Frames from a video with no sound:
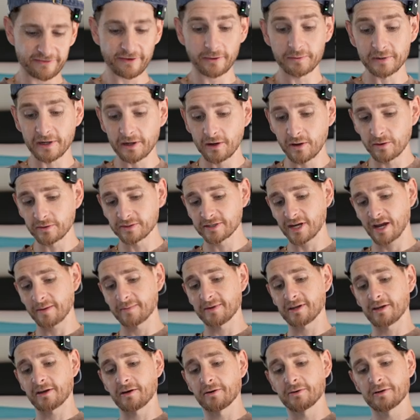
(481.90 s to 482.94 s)
I filmed a long
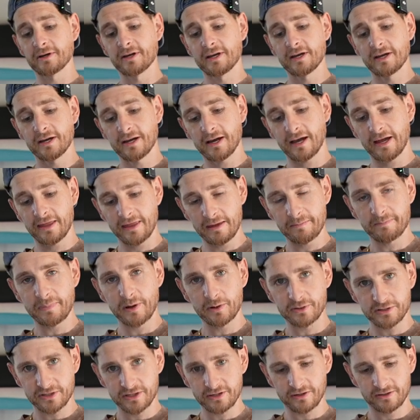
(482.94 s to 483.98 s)
time ago and then
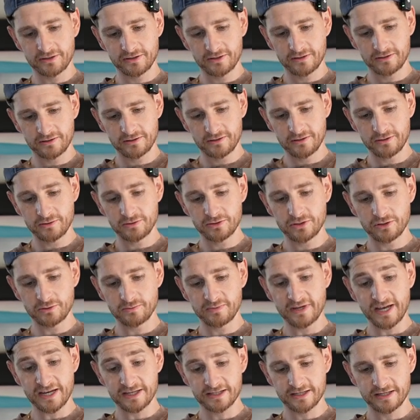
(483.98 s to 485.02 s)
posted on
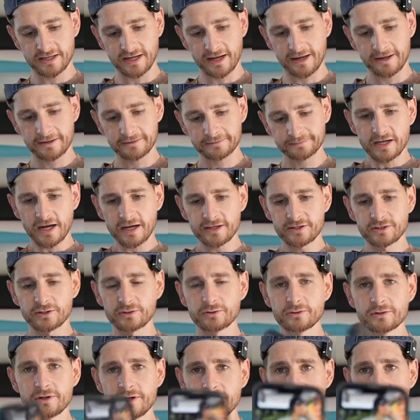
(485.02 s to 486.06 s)
YouTube yesterday. Title,